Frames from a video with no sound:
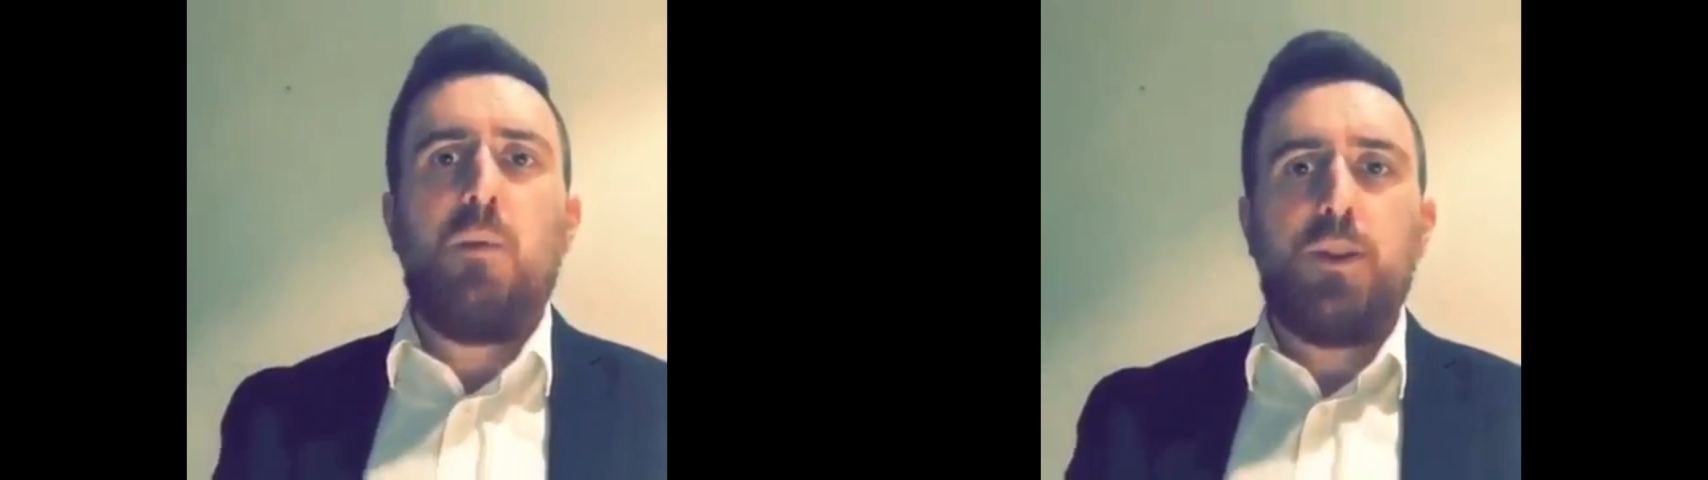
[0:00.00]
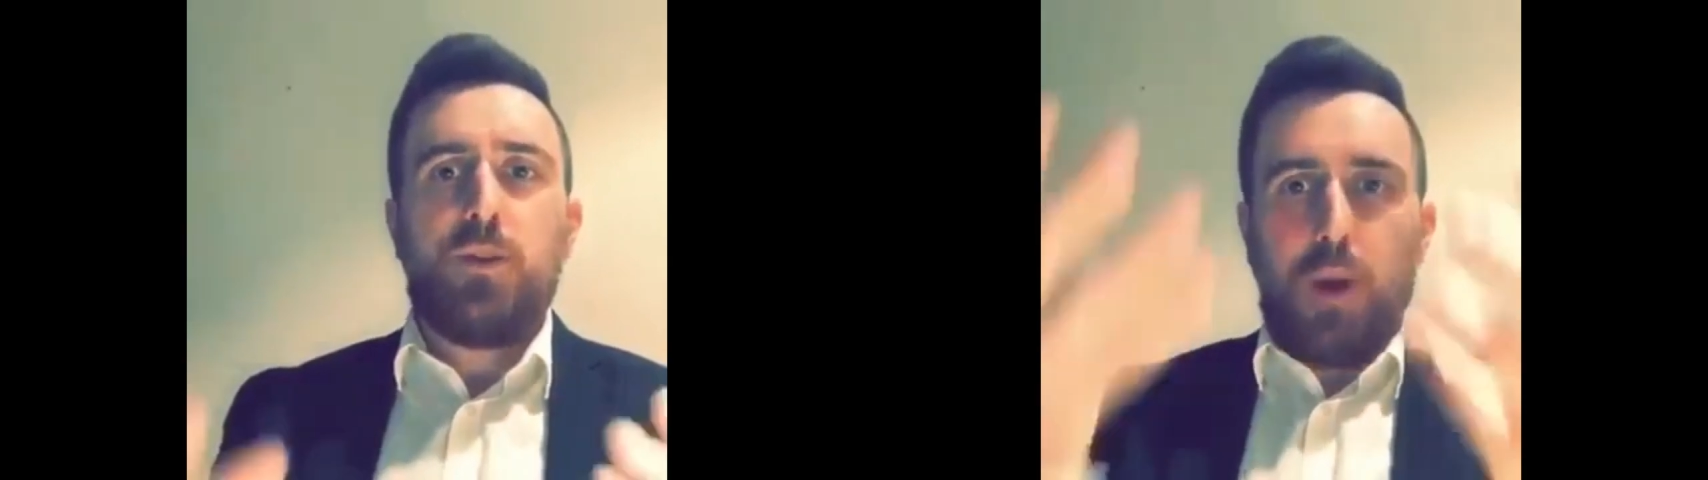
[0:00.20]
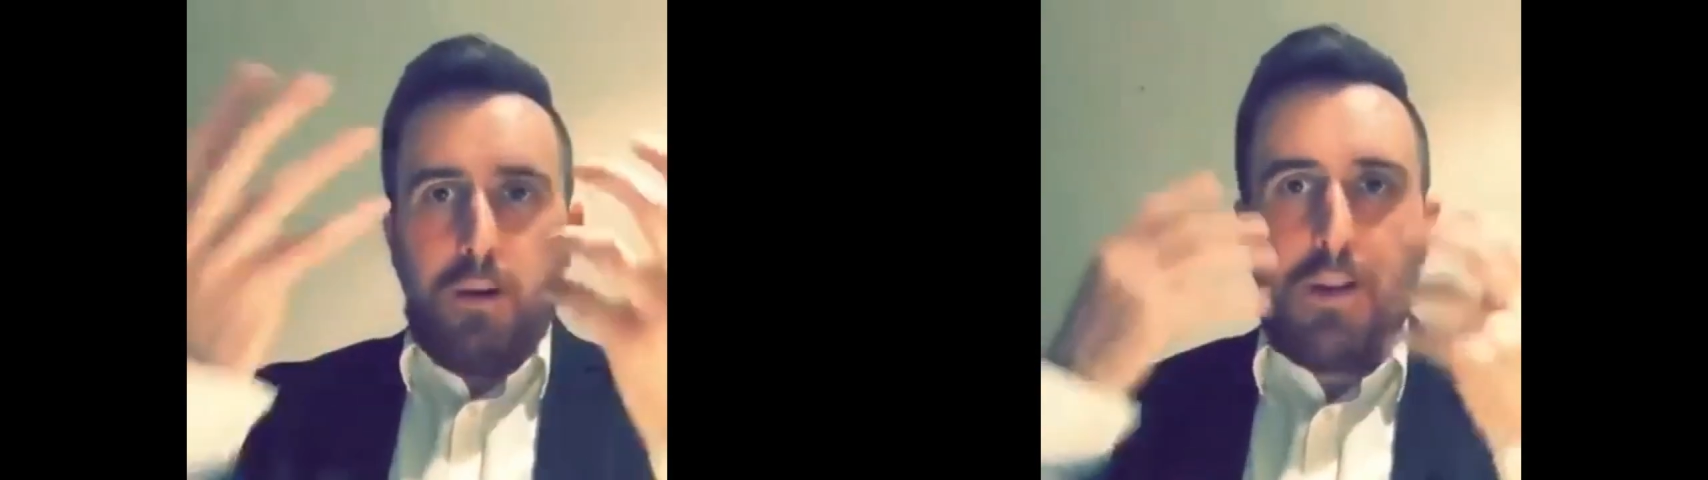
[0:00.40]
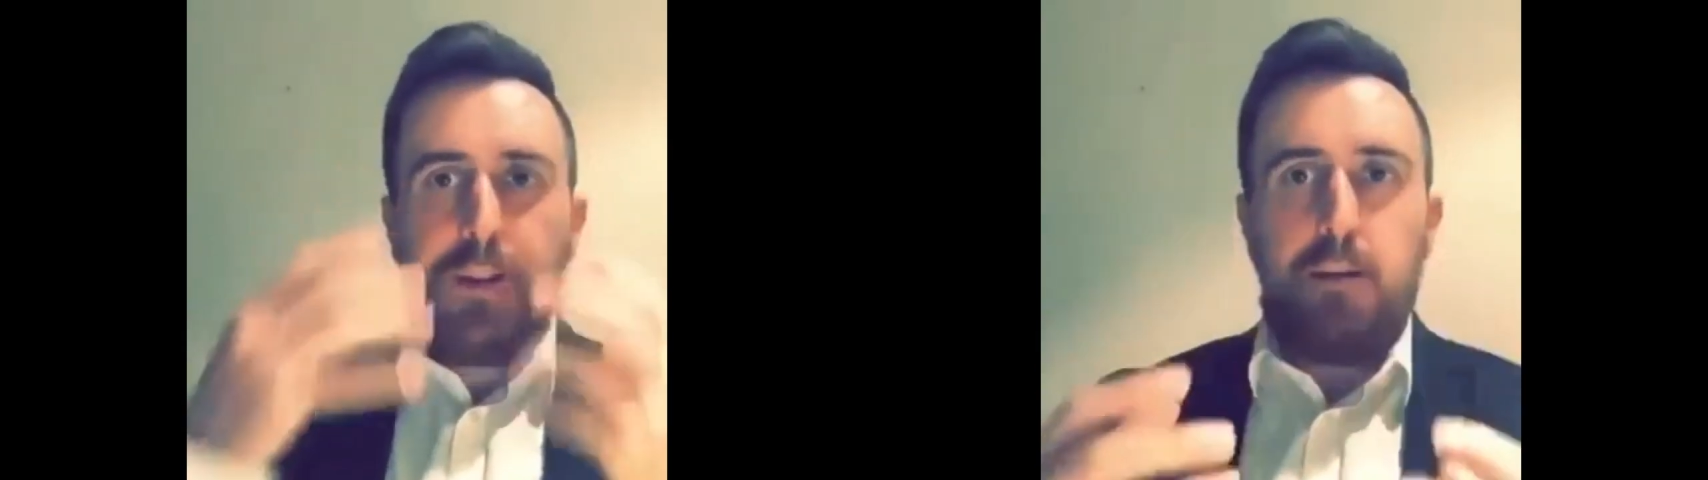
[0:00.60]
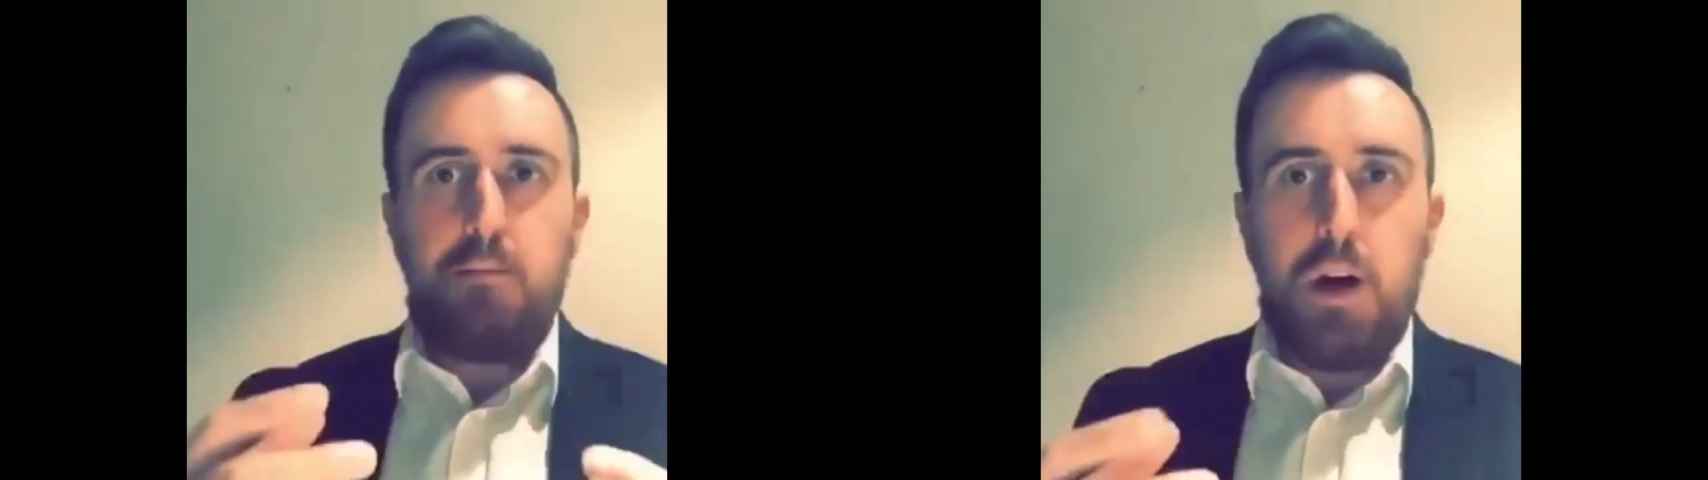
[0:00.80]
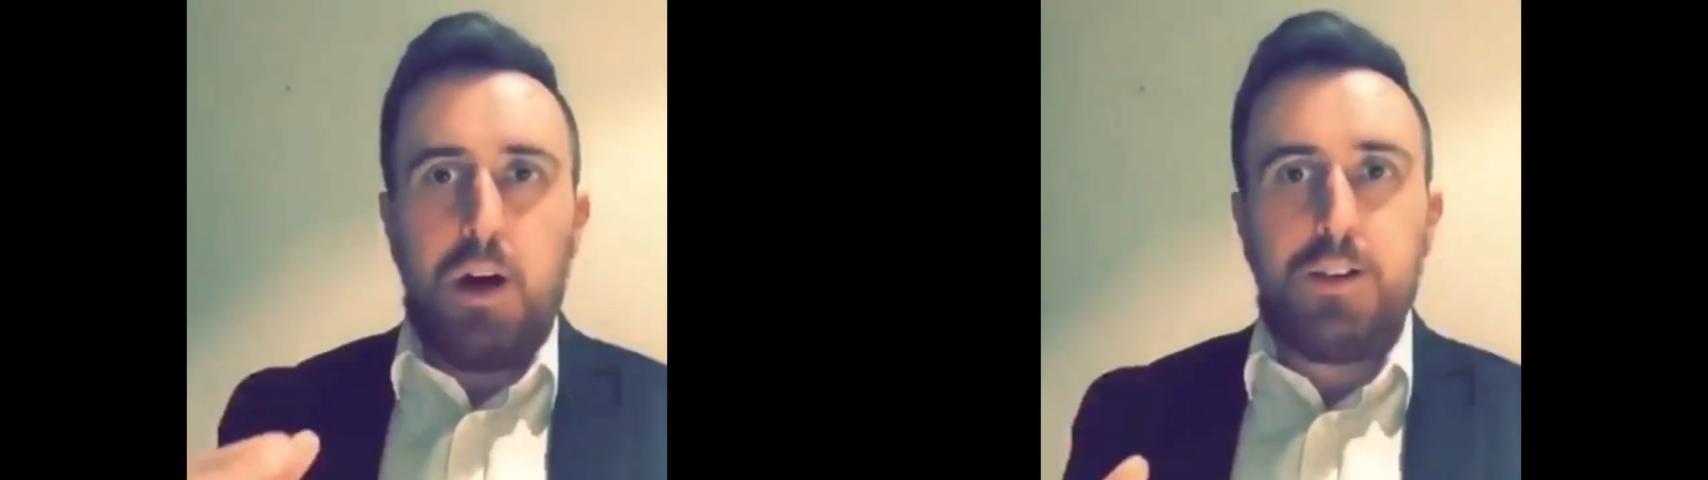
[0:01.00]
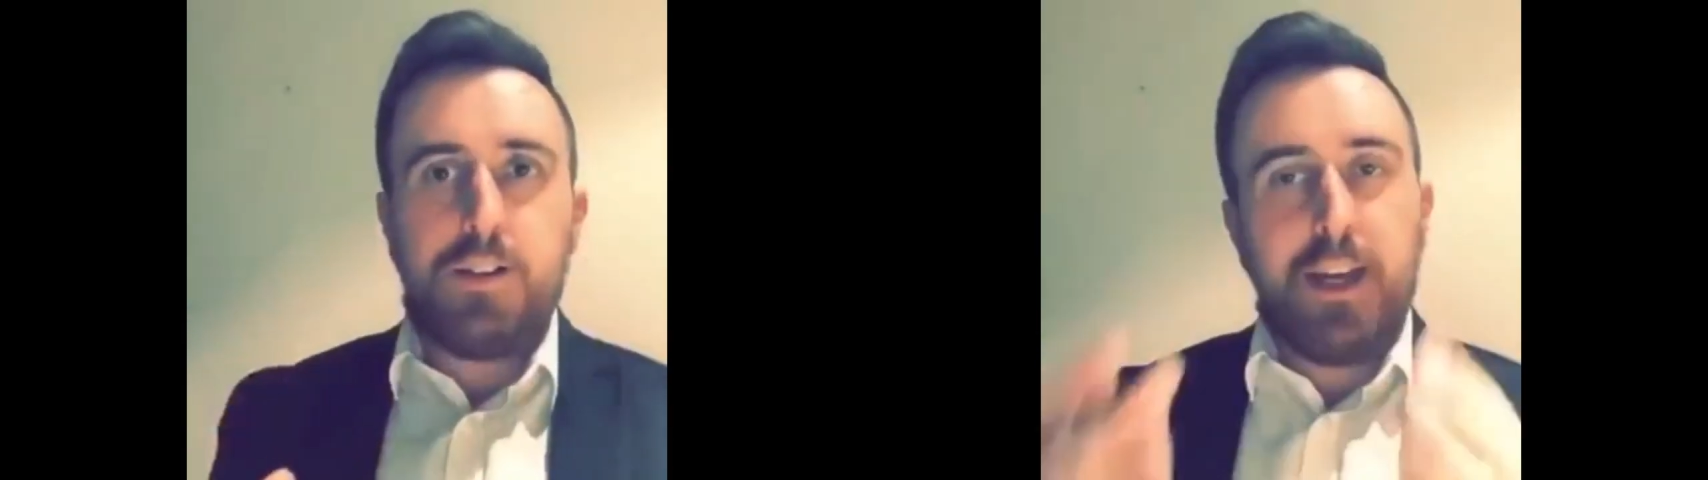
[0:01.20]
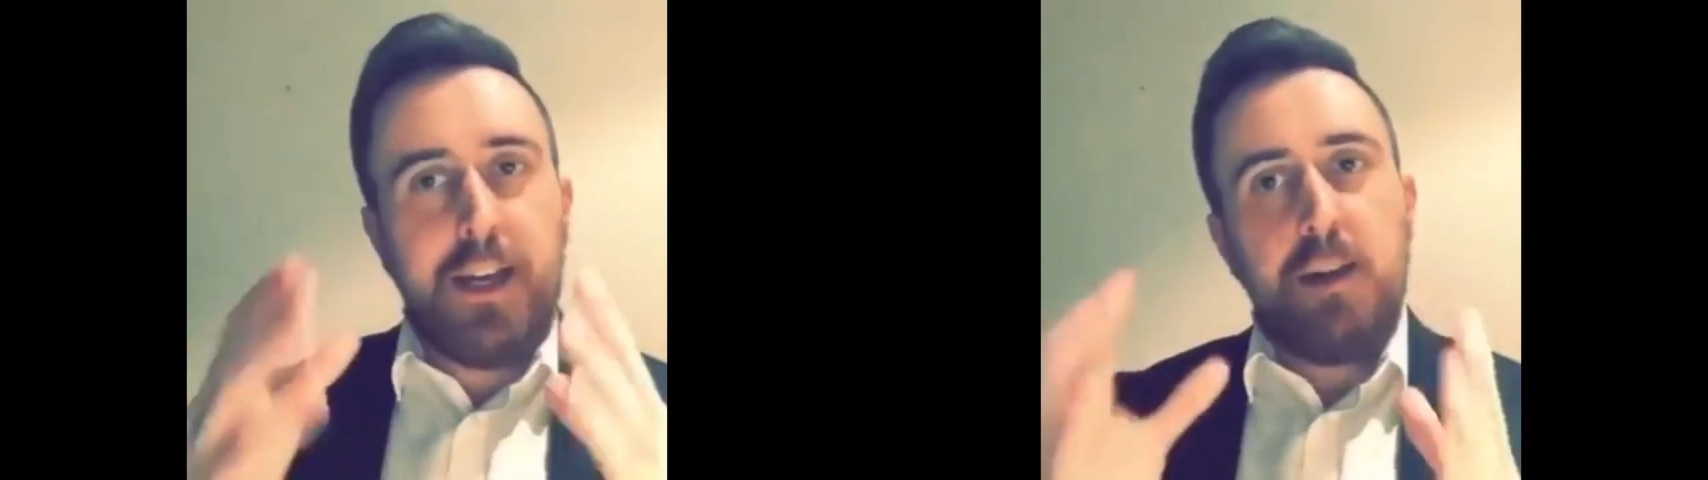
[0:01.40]
was wearing that
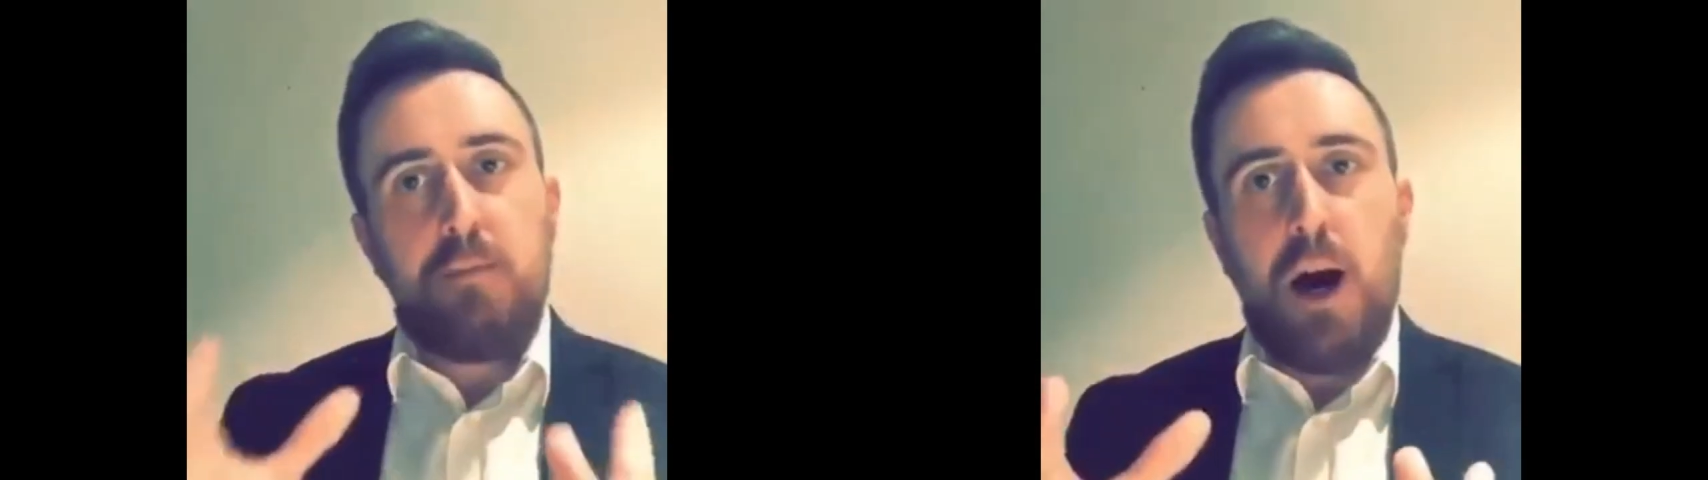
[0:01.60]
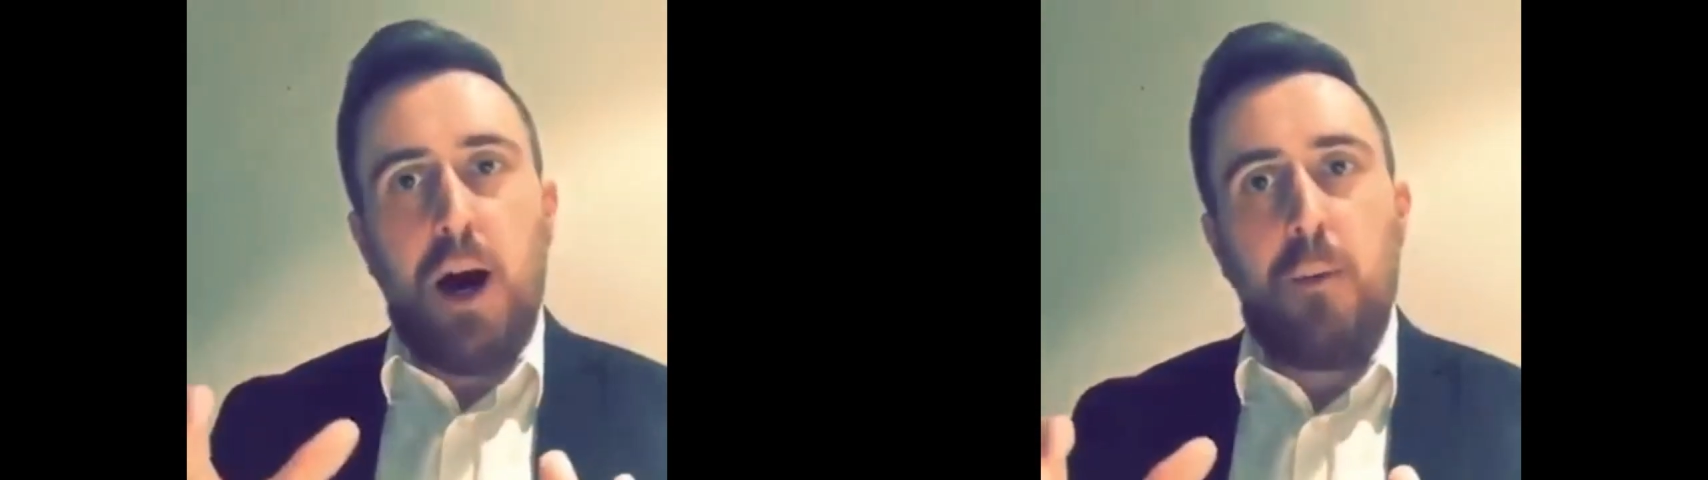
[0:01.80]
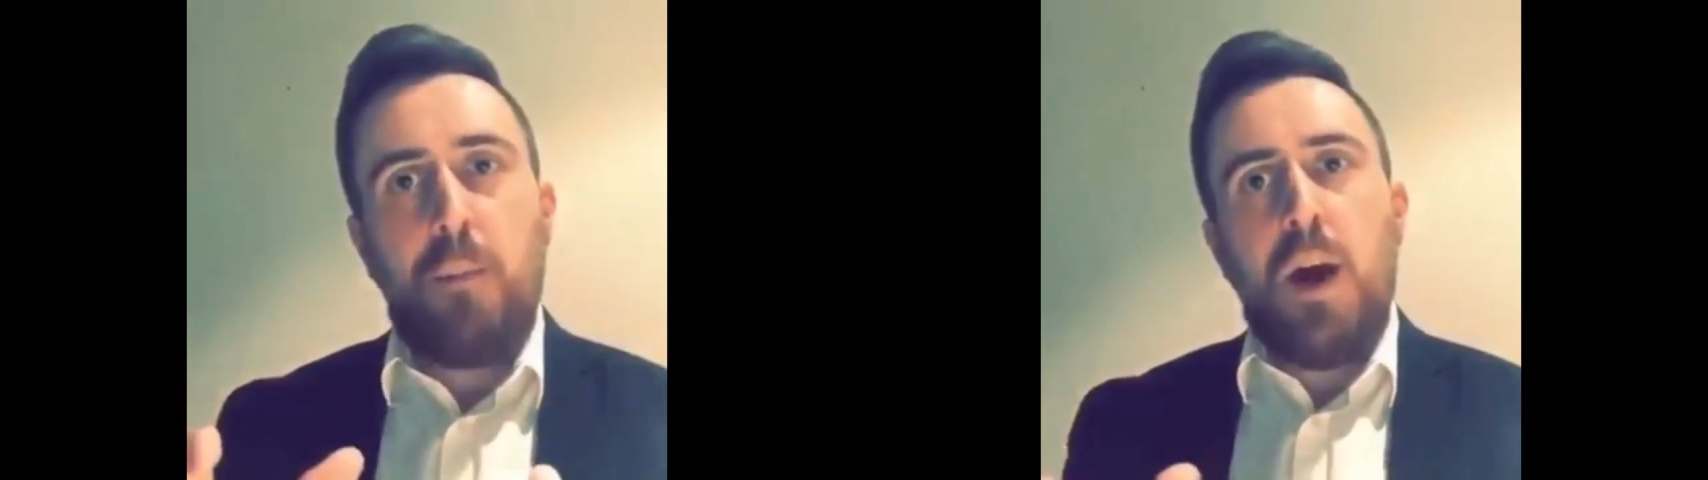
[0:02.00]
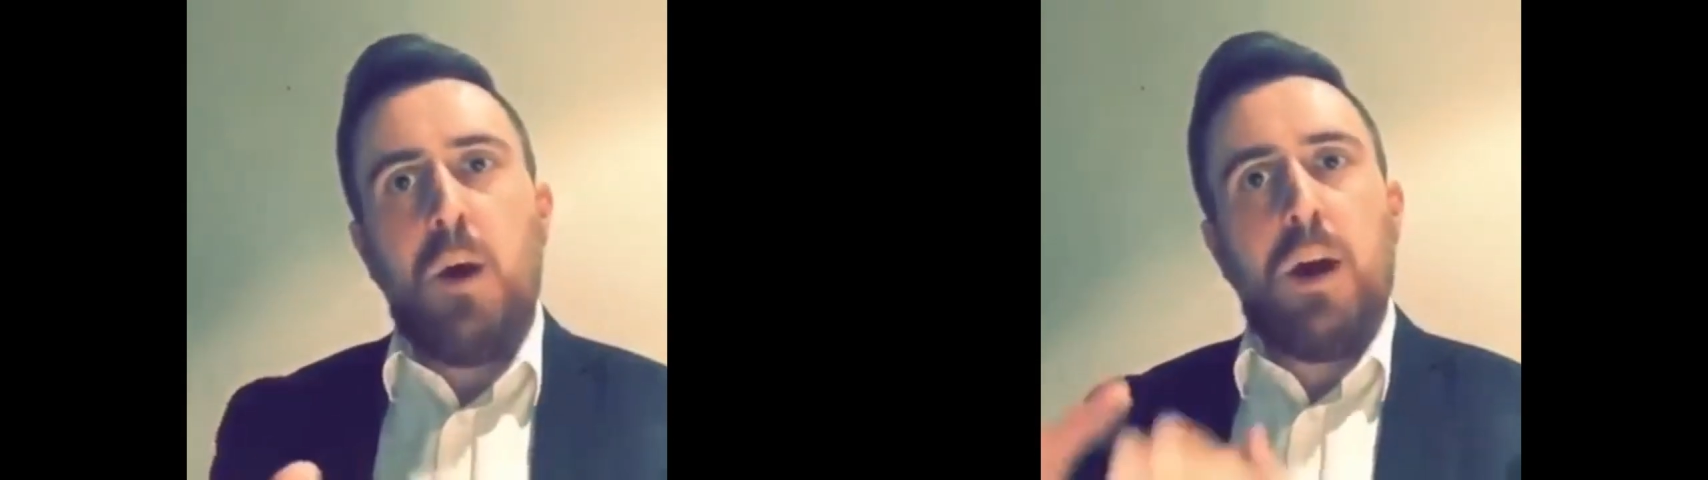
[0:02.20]
mask in a pub